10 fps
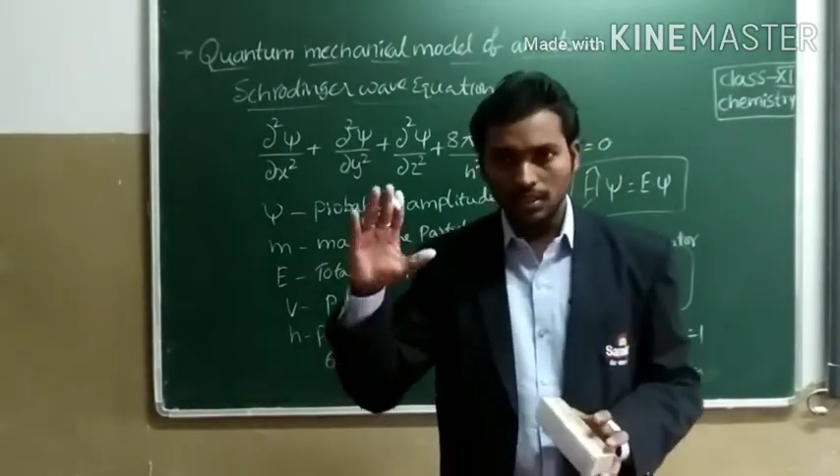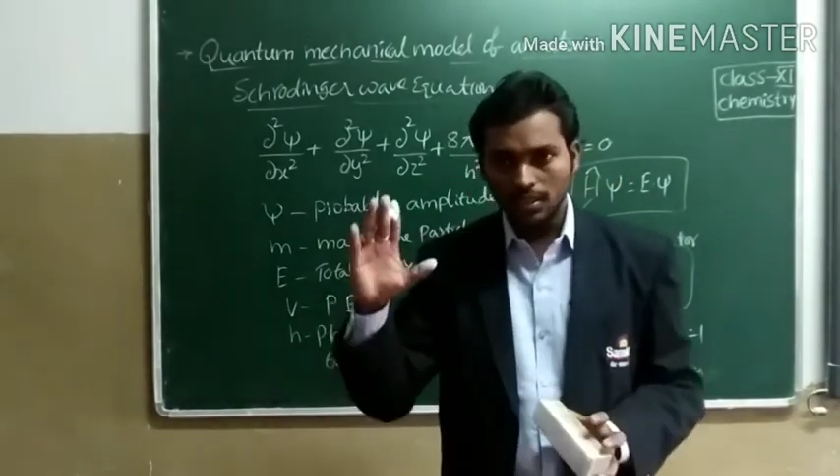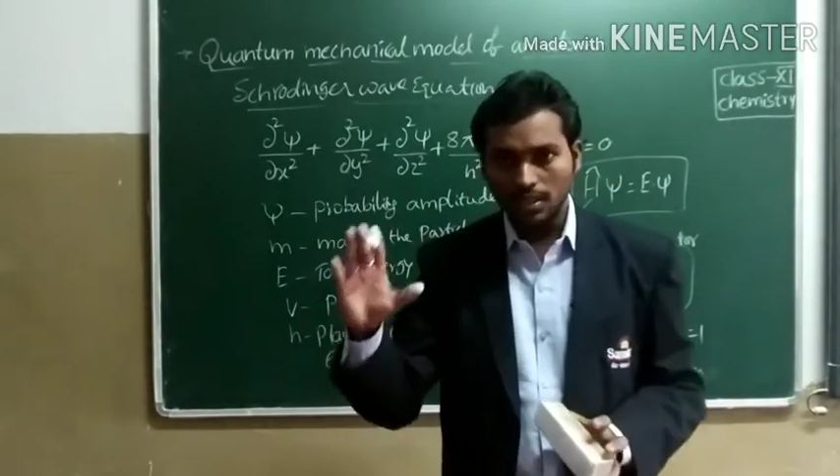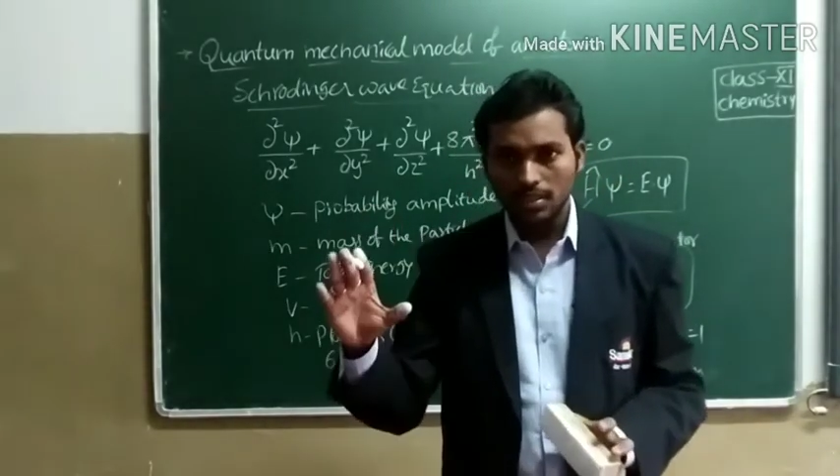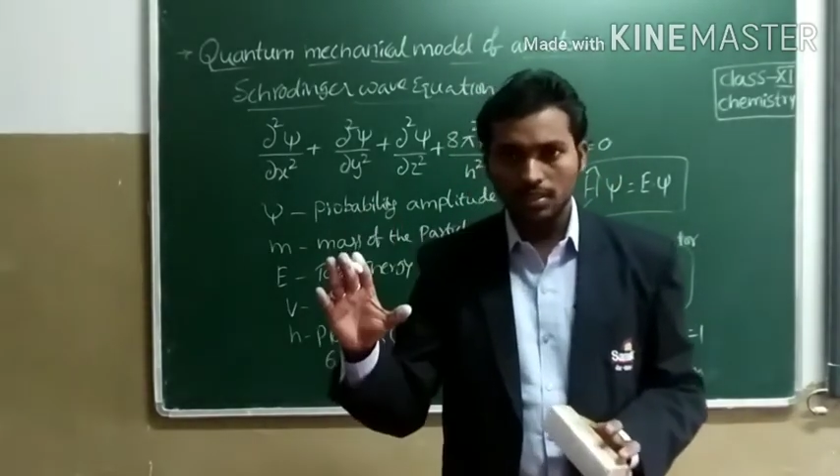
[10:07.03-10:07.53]

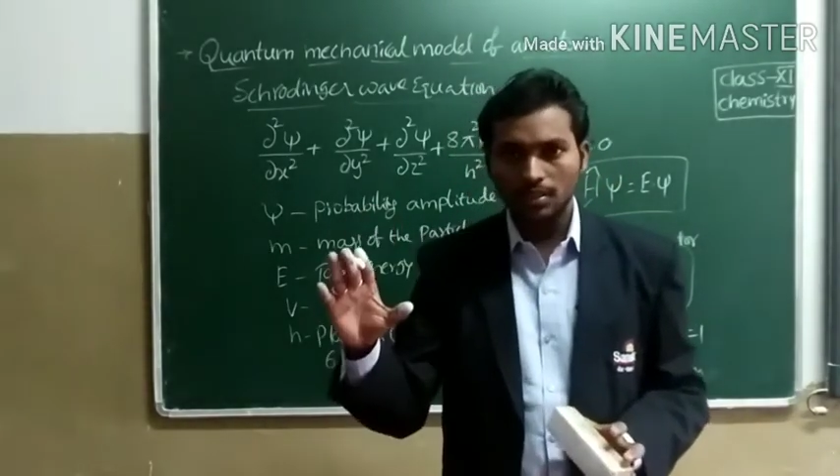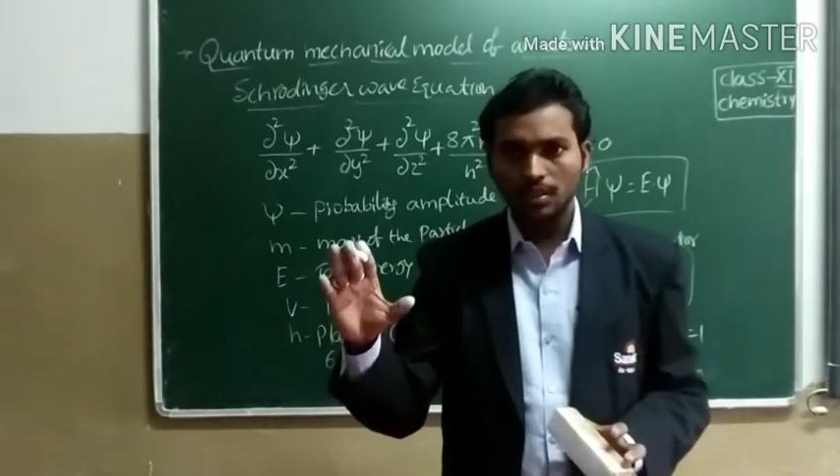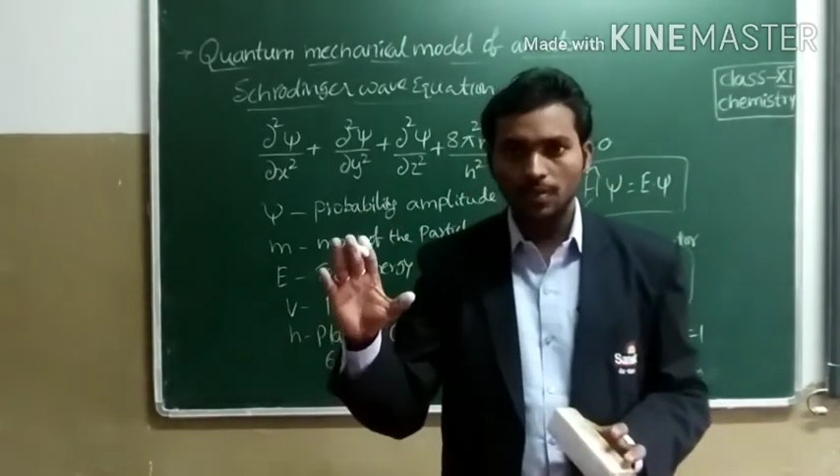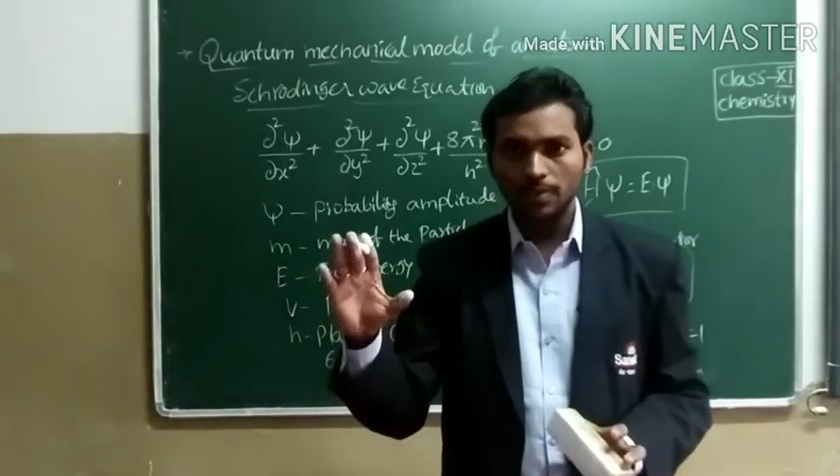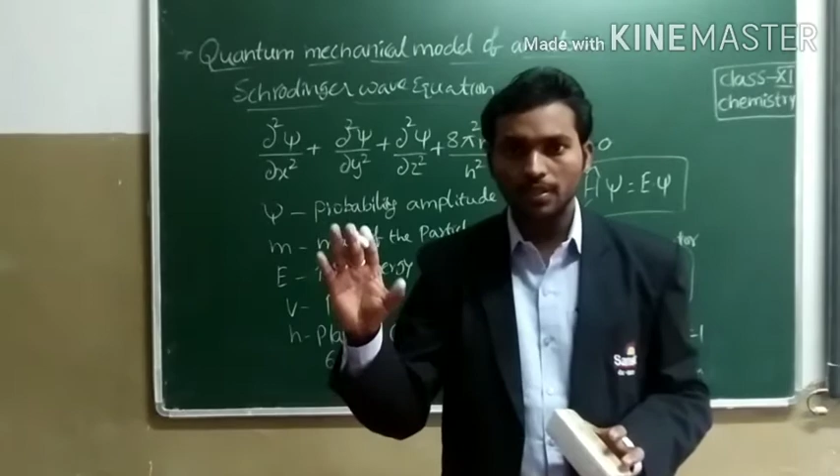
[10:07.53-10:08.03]
stationary
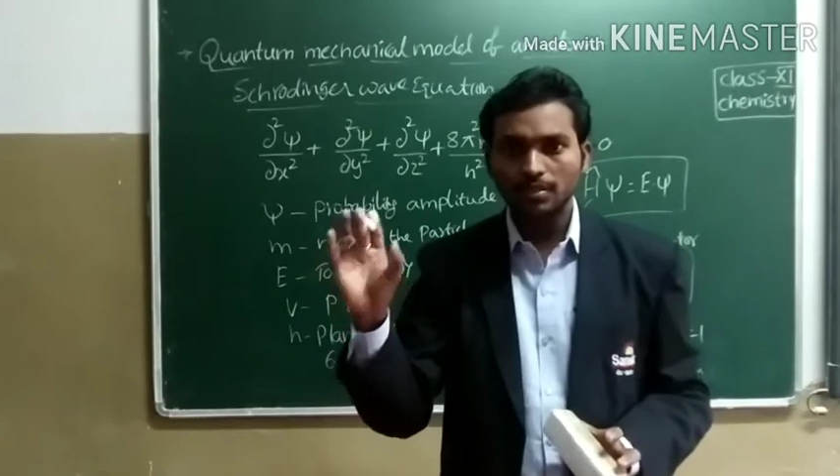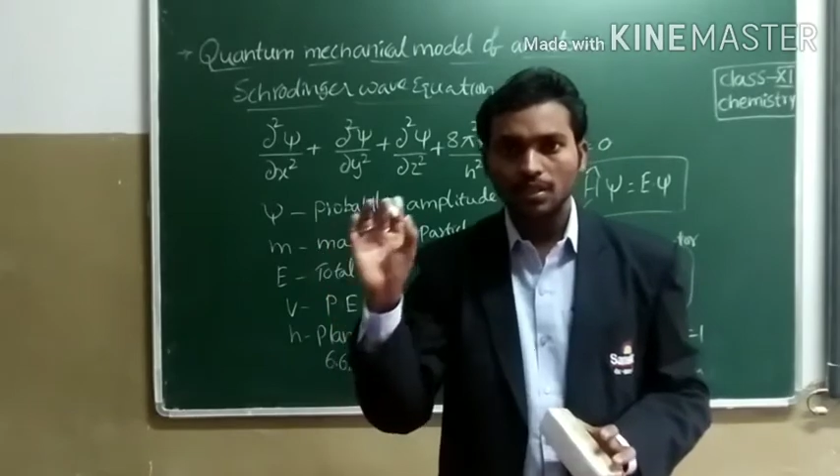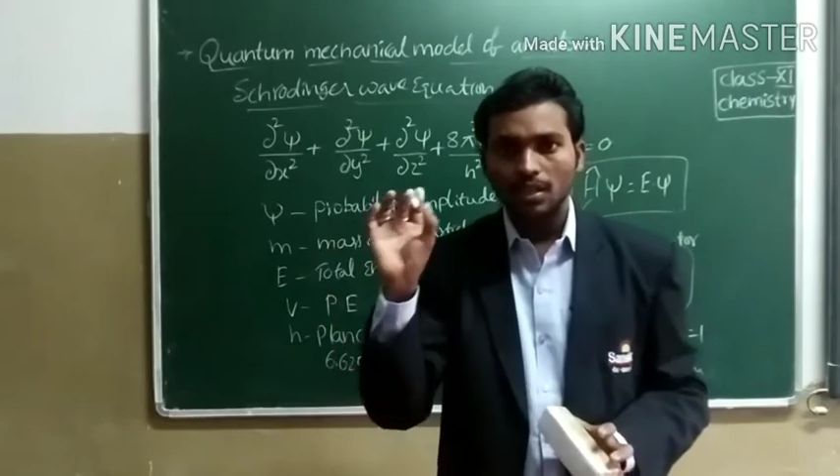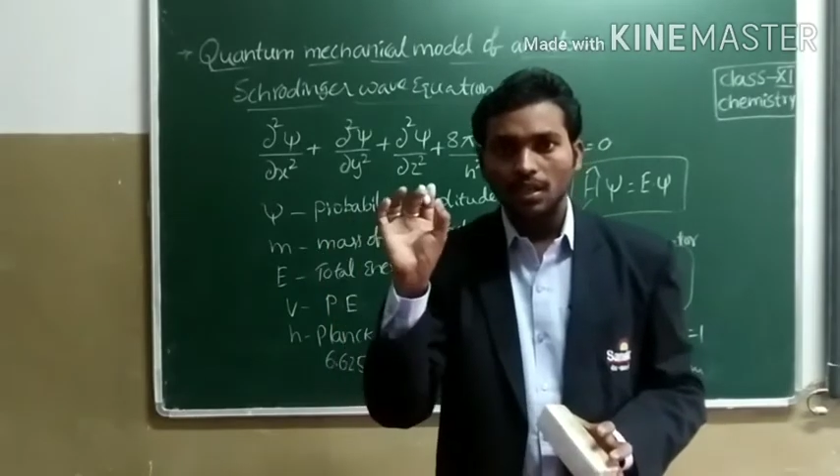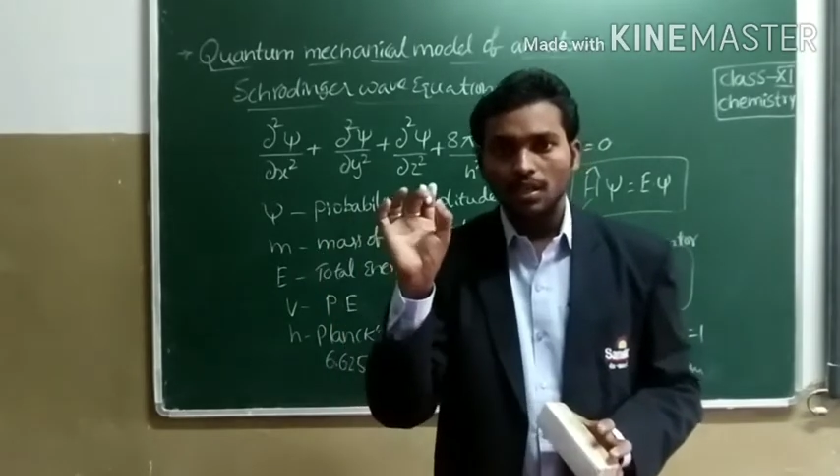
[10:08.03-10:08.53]

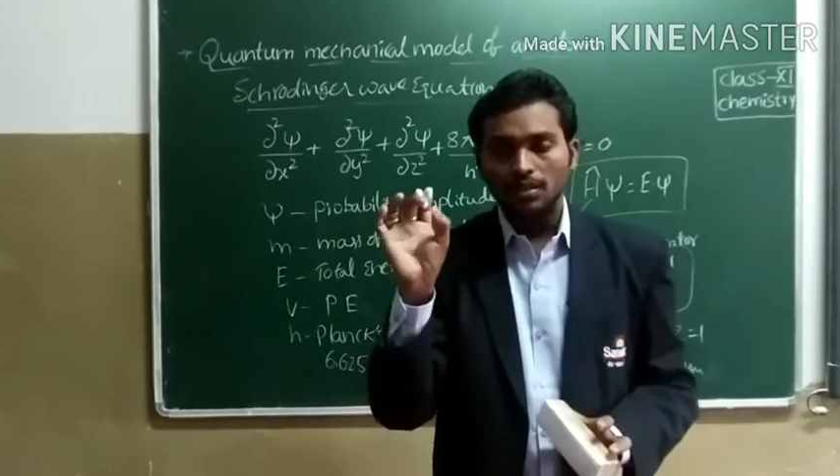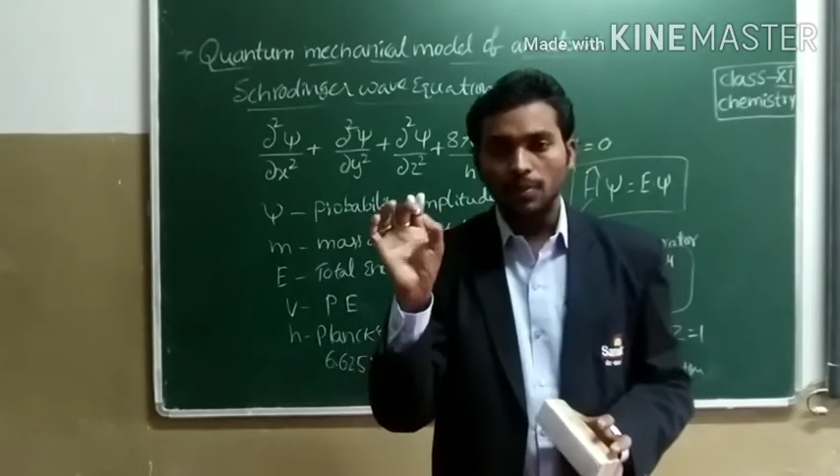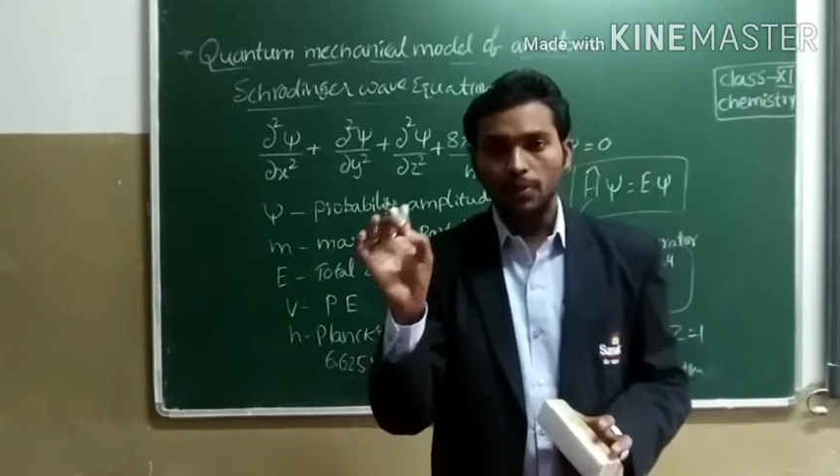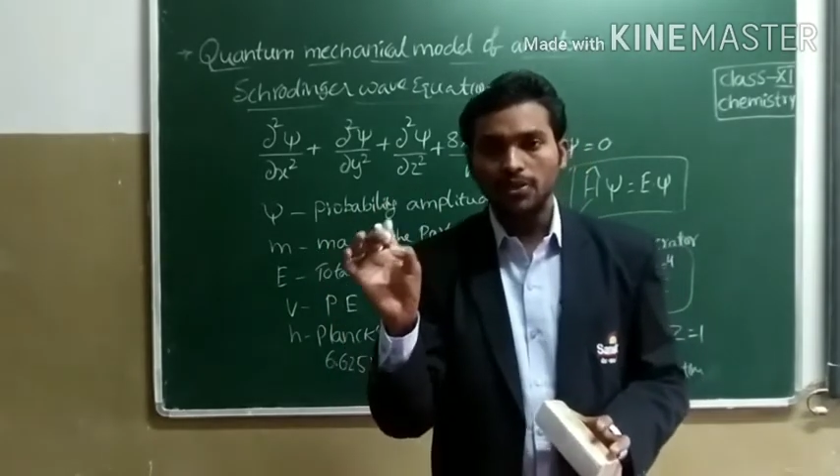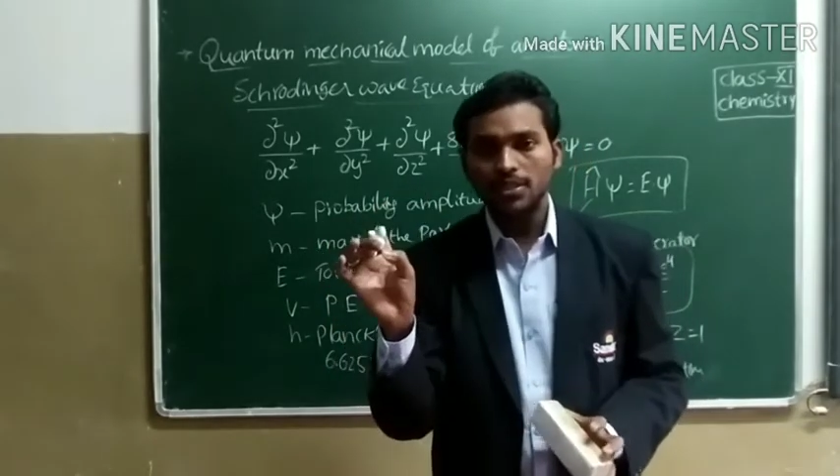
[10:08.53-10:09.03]
orbit, the
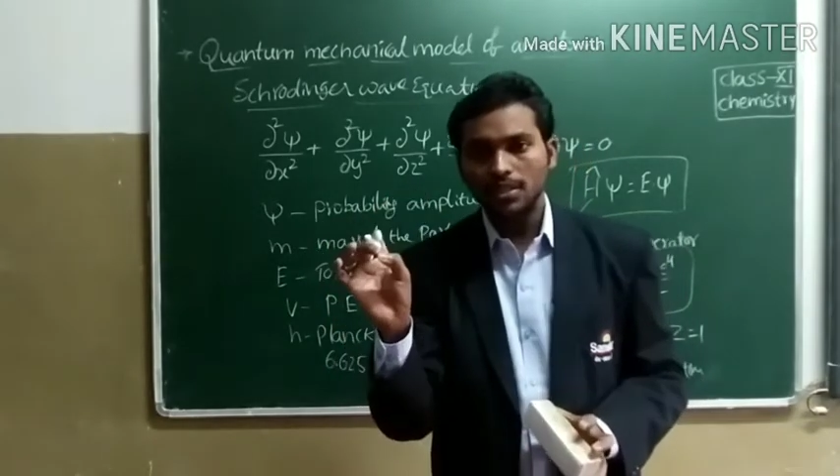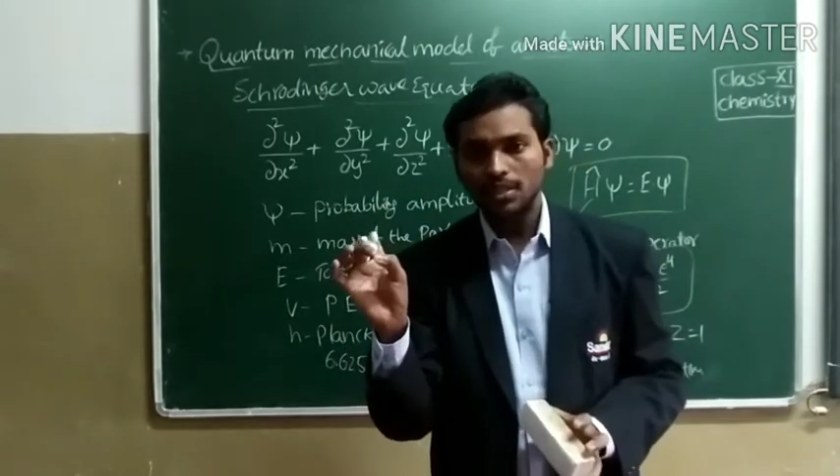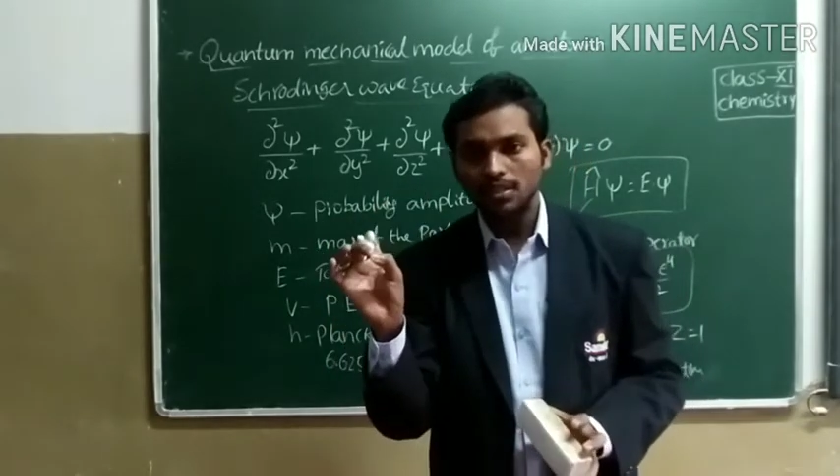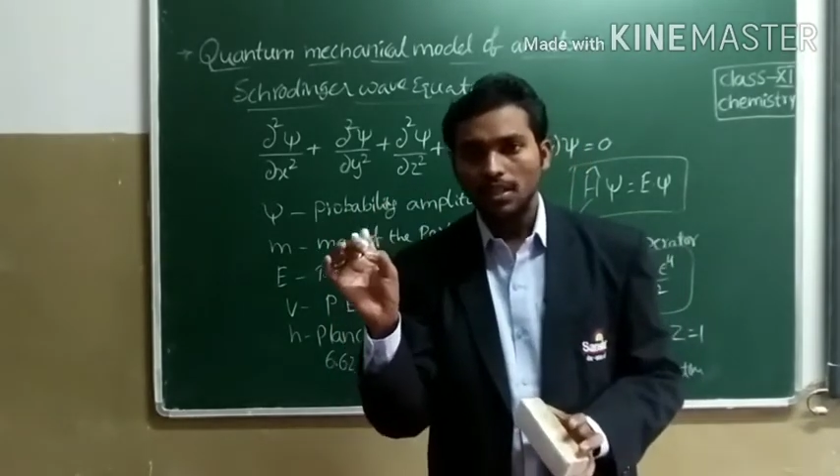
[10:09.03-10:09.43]
position